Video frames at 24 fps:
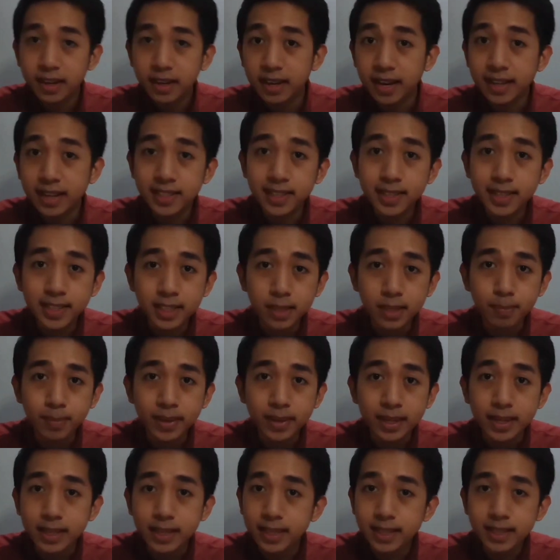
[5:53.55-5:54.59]
Nasa
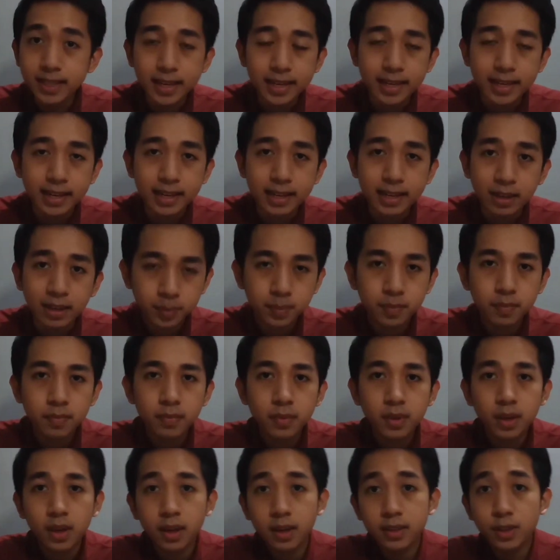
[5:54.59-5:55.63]
disiplina sa sarili.
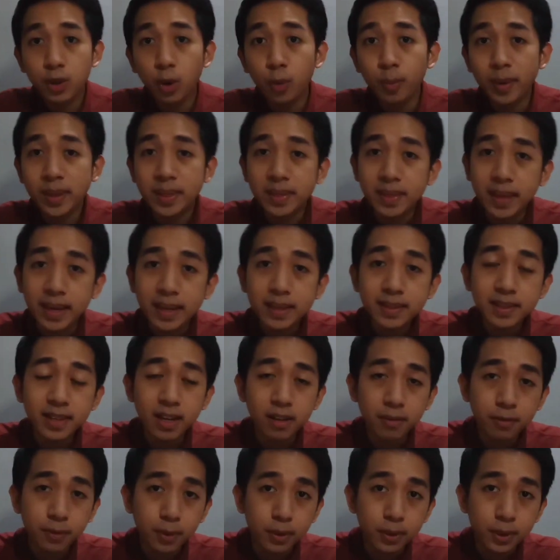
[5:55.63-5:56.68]
So maintain
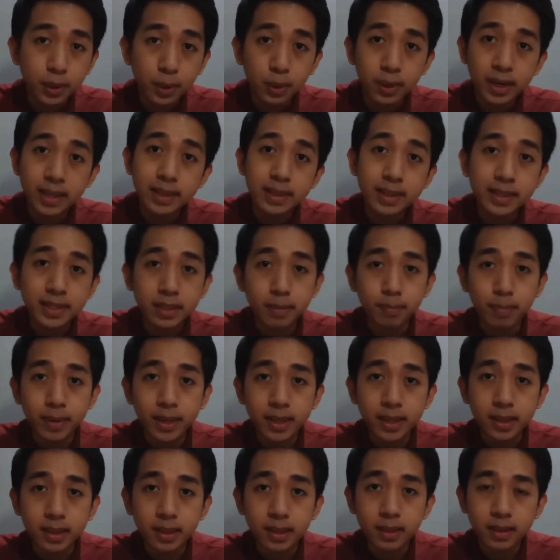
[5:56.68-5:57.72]
self-control and
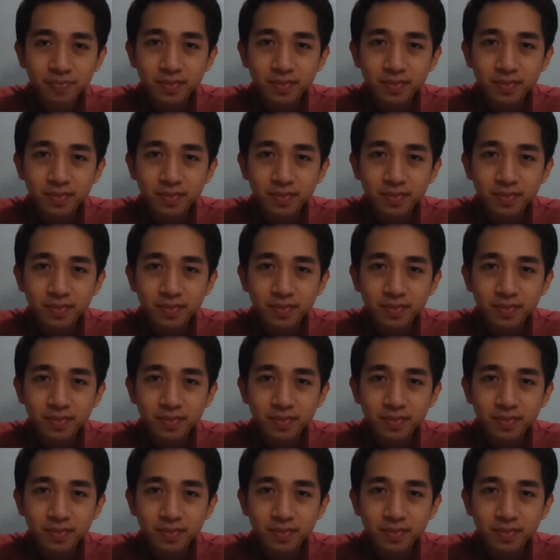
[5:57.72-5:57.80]
discipline.